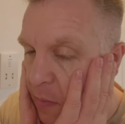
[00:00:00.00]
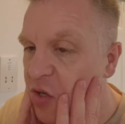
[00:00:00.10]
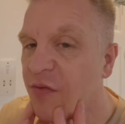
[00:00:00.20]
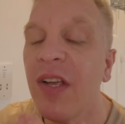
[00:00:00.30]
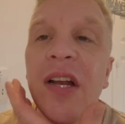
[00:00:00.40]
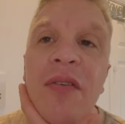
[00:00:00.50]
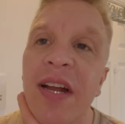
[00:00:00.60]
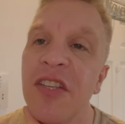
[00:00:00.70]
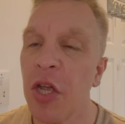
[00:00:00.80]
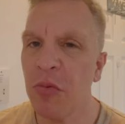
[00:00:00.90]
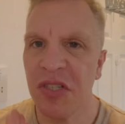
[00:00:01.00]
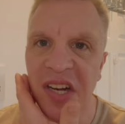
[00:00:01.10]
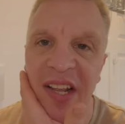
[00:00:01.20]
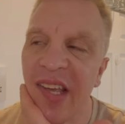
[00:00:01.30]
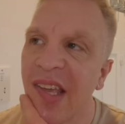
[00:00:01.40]
and just feel around. So
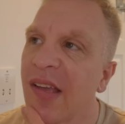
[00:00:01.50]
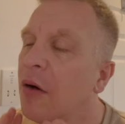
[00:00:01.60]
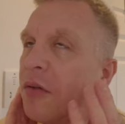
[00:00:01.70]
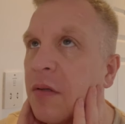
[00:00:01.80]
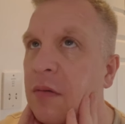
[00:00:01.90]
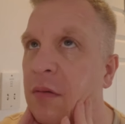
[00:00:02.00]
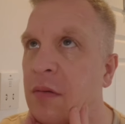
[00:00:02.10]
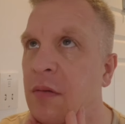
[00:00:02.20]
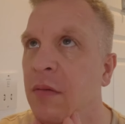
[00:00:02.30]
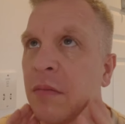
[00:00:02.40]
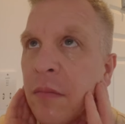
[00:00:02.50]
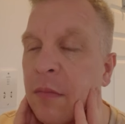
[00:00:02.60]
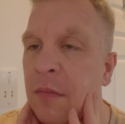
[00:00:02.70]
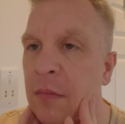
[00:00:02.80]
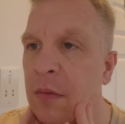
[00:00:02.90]
slick. Hold
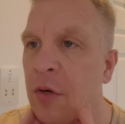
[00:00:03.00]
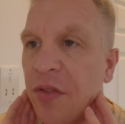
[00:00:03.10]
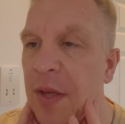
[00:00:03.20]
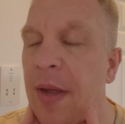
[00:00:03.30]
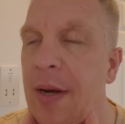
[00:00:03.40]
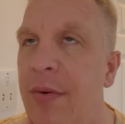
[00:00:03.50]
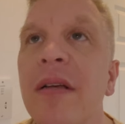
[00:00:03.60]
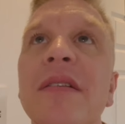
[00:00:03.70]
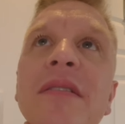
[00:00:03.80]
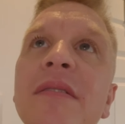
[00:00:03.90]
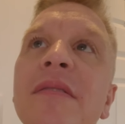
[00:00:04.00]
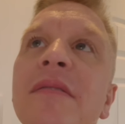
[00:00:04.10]
on. Got them areas.